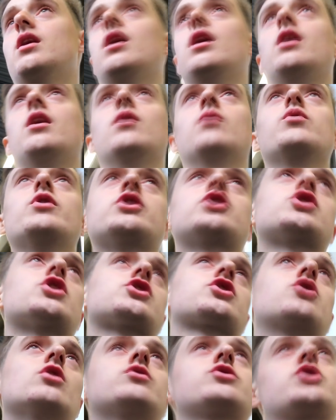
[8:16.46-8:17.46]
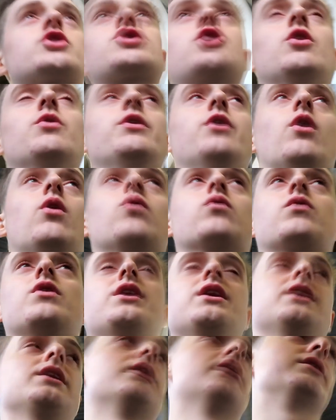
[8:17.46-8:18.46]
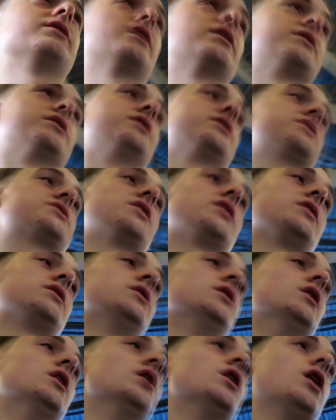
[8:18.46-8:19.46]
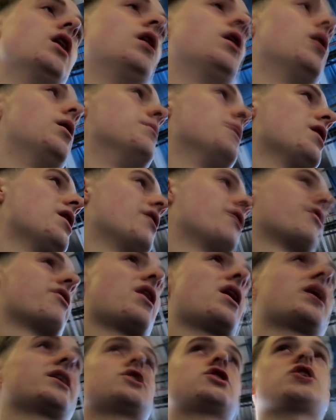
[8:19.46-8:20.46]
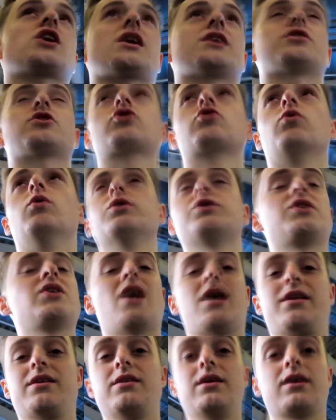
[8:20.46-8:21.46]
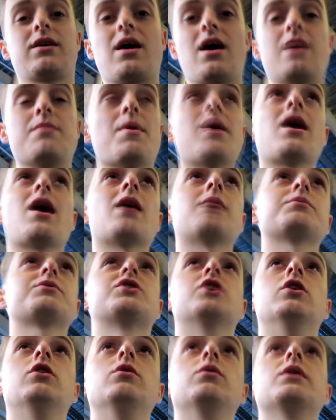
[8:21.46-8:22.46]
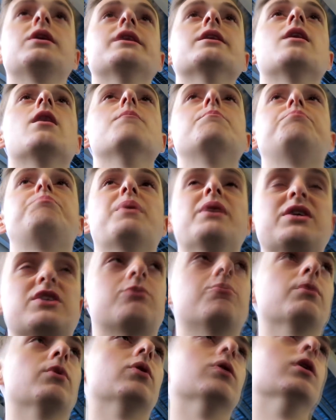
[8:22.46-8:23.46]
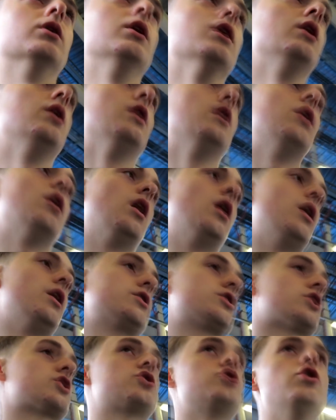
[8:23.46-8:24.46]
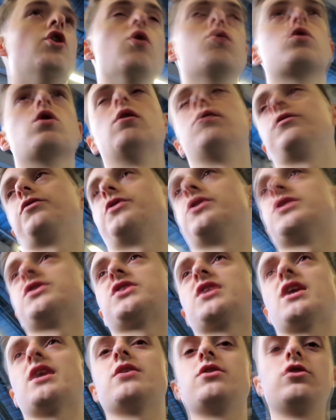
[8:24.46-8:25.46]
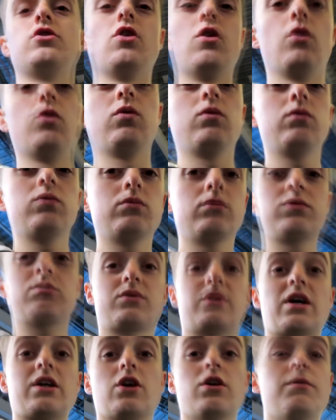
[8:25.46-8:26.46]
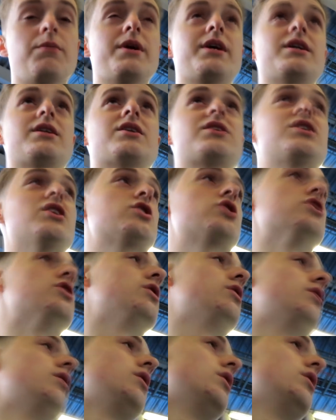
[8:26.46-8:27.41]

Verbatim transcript: uh, which just goes to show it all really at the end of the day. Um, and that chance towards the end of the game, absolutely abysmal. Uh, just no confidence there, no, they couldn't make a decision.